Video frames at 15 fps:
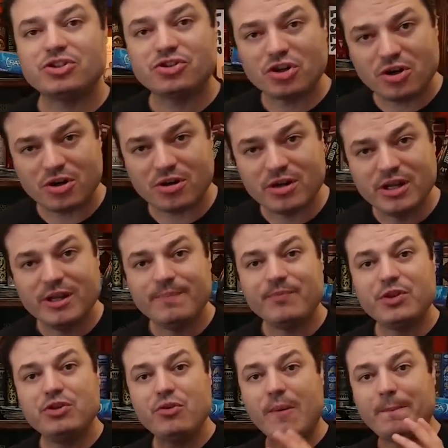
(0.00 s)
sure
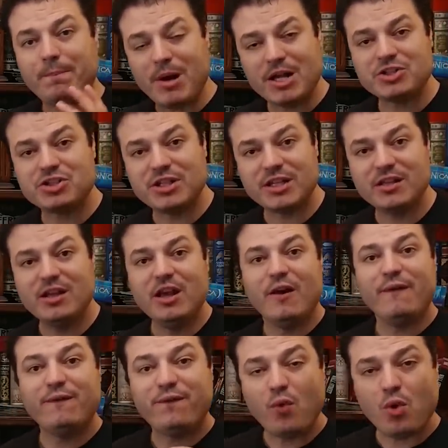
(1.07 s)
you are budgeting
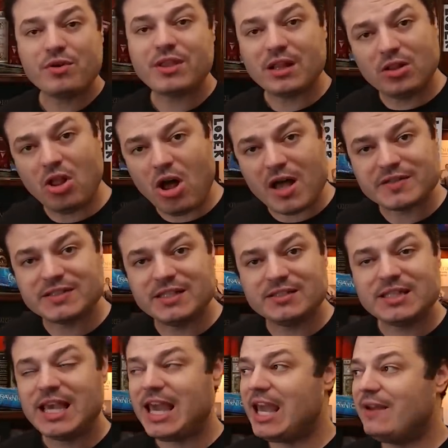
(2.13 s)
for the
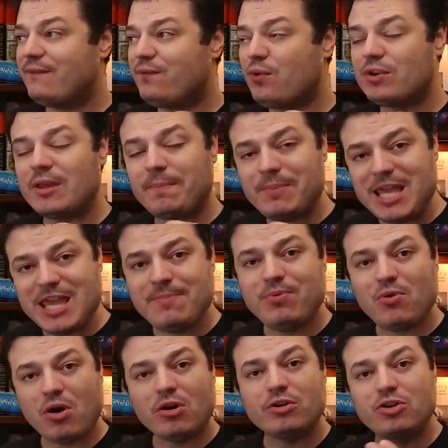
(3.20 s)
losses and for the
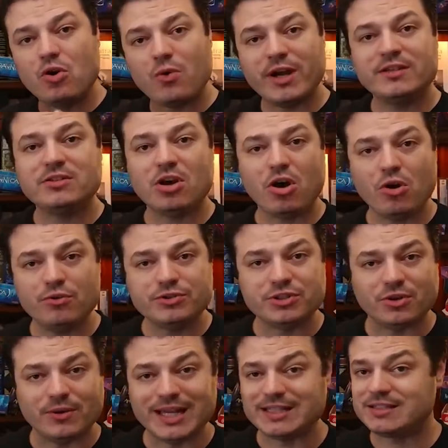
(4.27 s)
people are going to
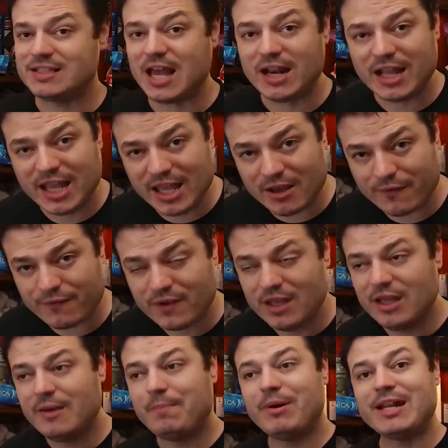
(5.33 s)
hose you. It's not if,
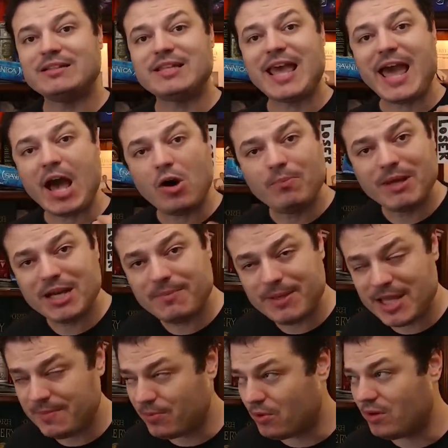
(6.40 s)
but it's how many
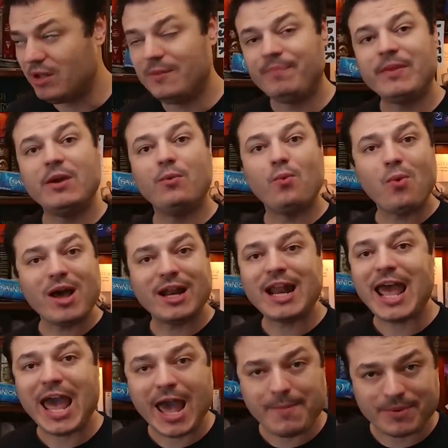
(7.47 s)
people and when
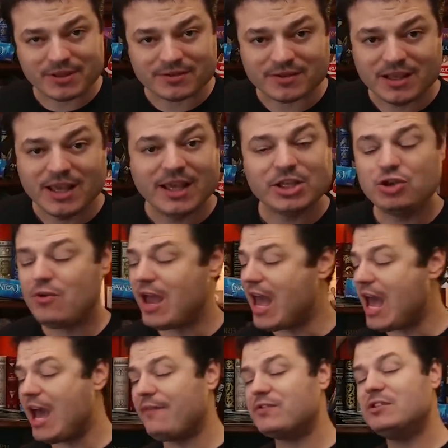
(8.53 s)
it happens. You
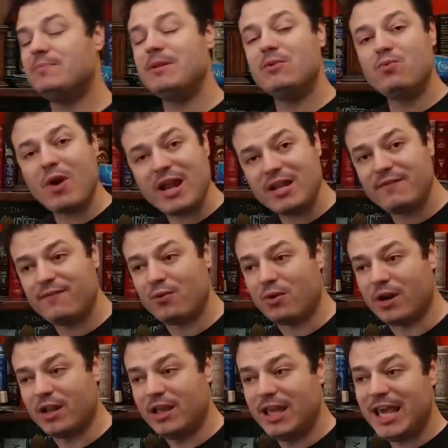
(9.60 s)
have to be ready
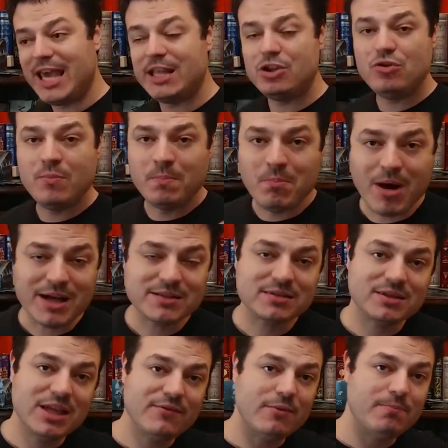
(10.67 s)
for it and you
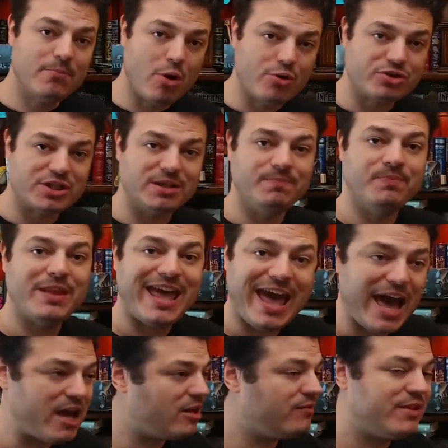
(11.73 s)
must leave emotion
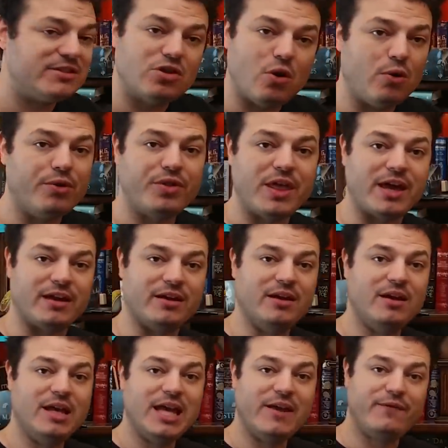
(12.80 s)
out of this whole thing.
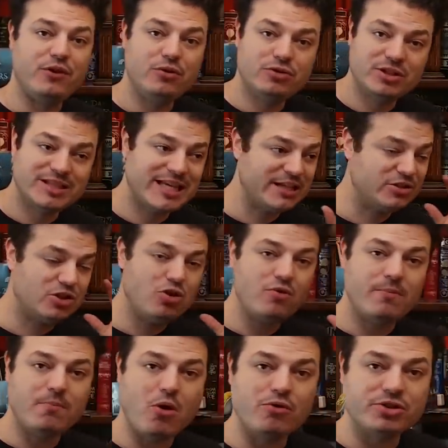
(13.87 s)
If you just get
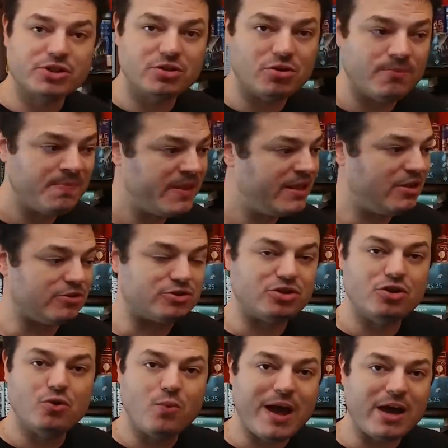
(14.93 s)
too emotional, you're
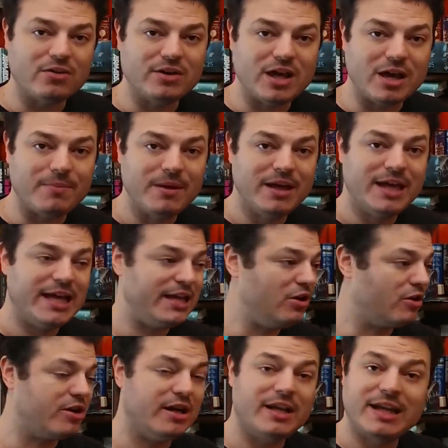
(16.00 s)
too wound up,
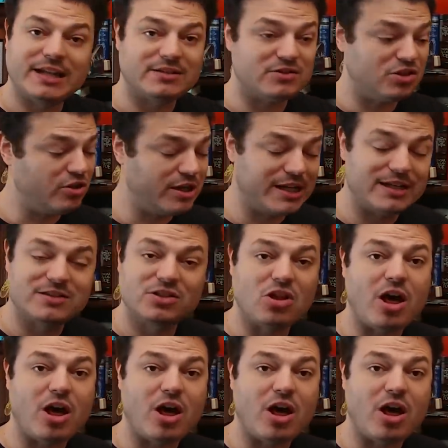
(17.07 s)
you're going to get